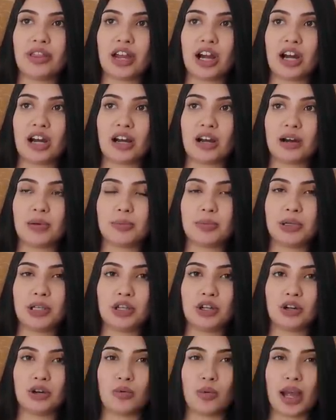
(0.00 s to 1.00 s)
their
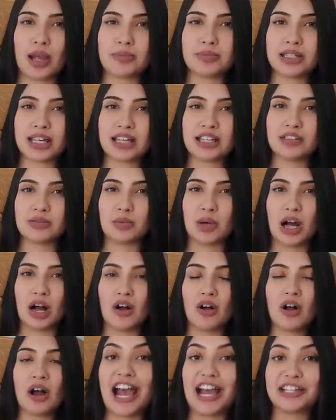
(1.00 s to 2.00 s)
pure wipes as well.